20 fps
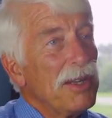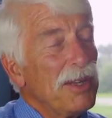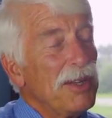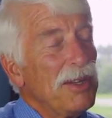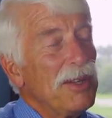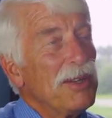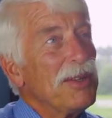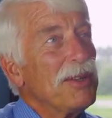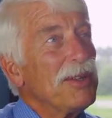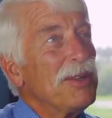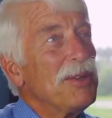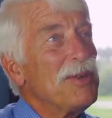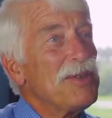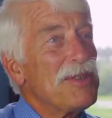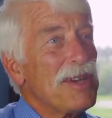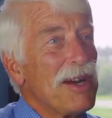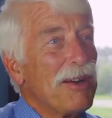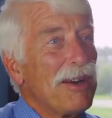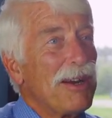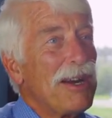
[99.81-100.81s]

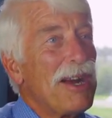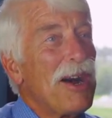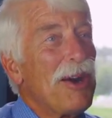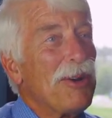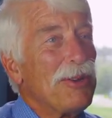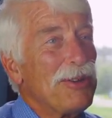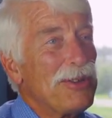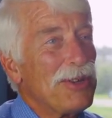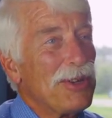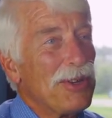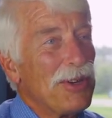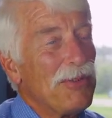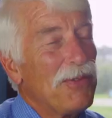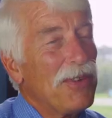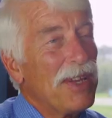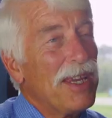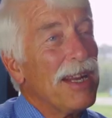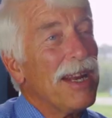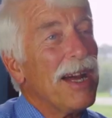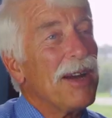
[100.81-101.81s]
lose our account or
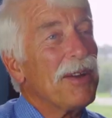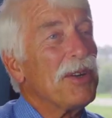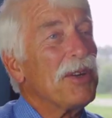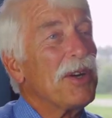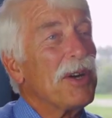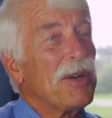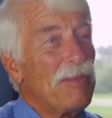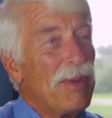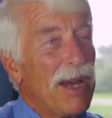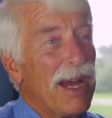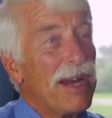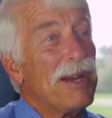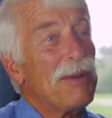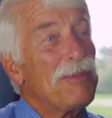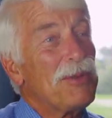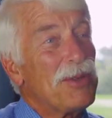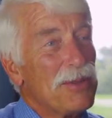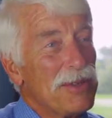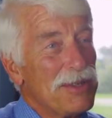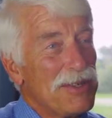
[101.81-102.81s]
forget how to hook back
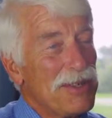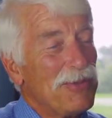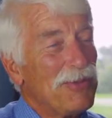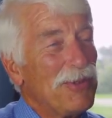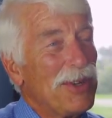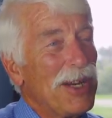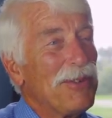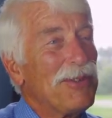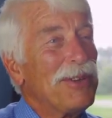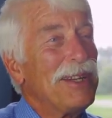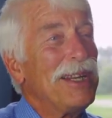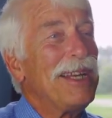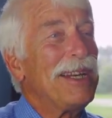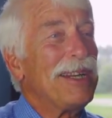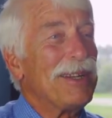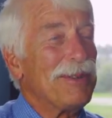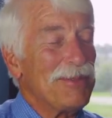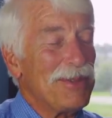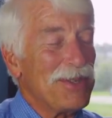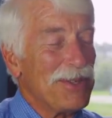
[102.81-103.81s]
up to us if we ever
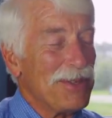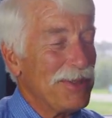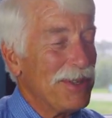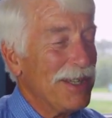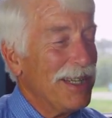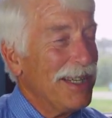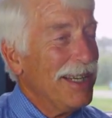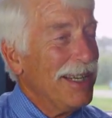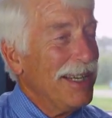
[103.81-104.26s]
needed them to.